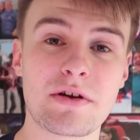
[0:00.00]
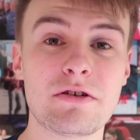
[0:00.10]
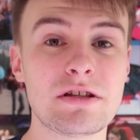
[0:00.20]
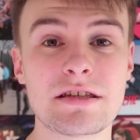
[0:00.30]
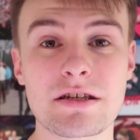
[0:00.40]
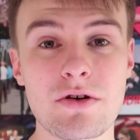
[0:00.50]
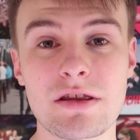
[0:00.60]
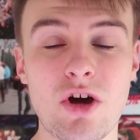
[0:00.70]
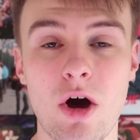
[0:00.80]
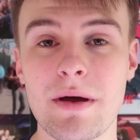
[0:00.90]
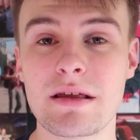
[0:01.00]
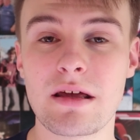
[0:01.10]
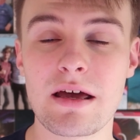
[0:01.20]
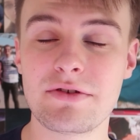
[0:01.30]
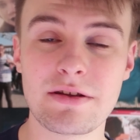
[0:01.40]
If you disagree in the comment,
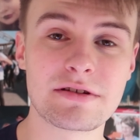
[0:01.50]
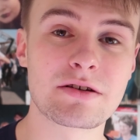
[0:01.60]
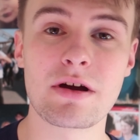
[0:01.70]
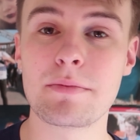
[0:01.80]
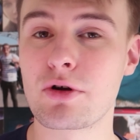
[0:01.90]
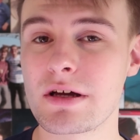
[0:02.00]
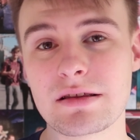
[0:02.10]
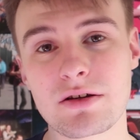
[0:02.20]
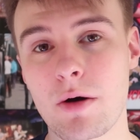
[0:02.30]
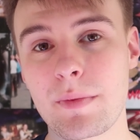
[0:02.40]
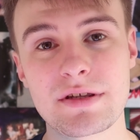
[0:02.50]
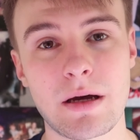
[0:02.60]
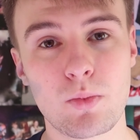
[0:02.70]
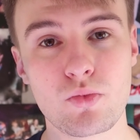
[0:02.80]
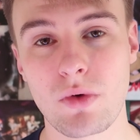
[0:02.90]
put it in the comments.
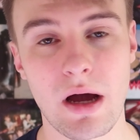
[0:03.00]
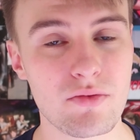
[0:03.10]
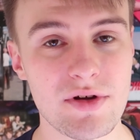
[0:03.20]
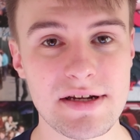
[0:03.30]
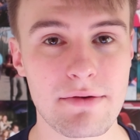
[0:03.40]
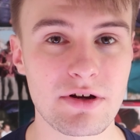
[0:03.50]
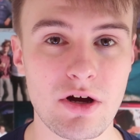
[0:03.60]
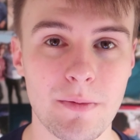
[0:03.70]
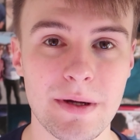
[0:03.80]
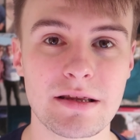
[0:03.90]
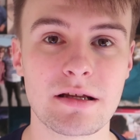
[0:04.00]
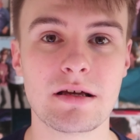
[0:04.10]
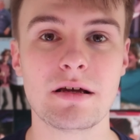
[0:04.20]
I read every comment.